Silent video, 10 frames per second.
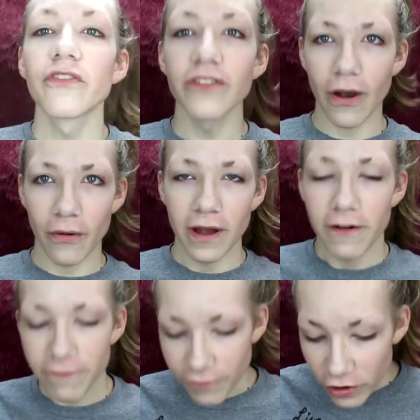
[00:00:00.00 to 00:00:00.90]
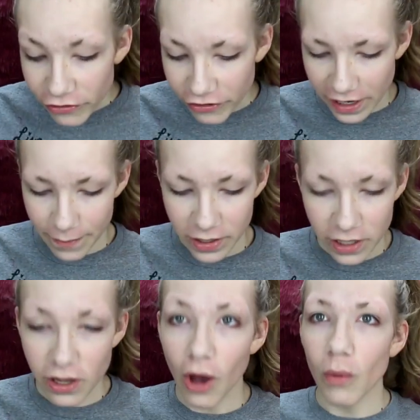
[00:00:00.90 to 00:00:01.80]
So, firstly, I'm
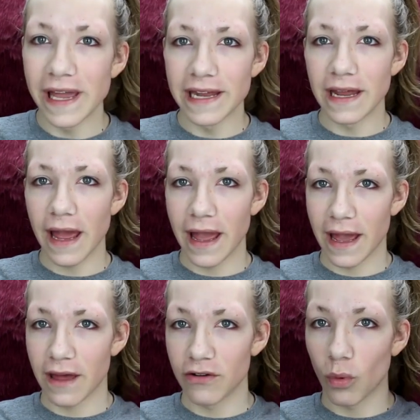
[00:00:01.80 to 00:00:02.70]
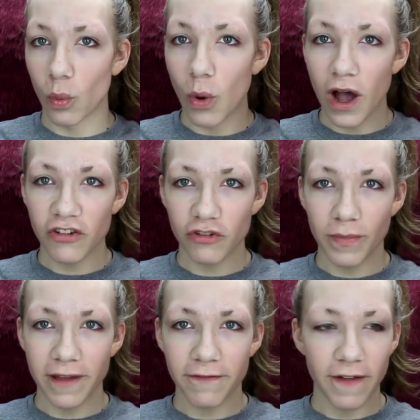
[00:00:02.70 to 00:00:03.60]
gonna go in and wash
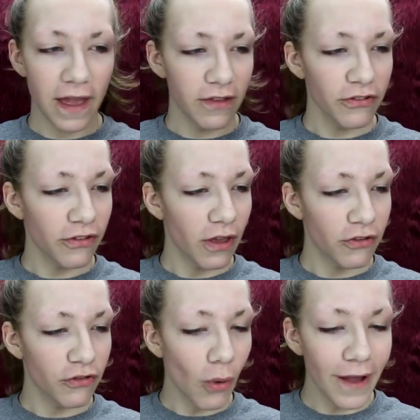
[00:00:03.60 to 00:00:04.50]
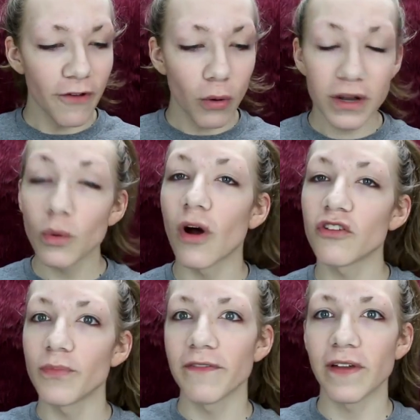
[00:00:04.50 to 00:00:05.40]
my face. So I've already
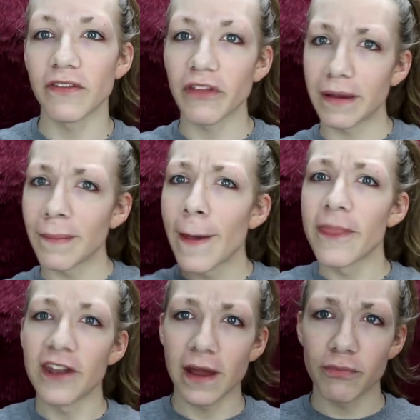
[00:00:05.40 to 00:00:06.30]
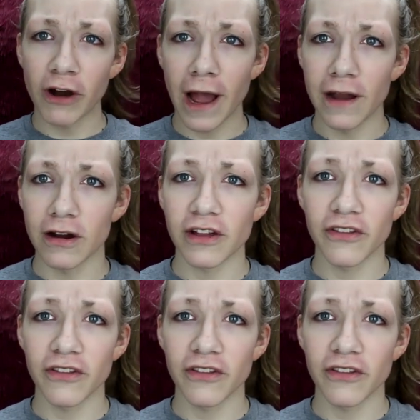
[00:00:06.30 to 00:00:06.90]
washed my face like the night prior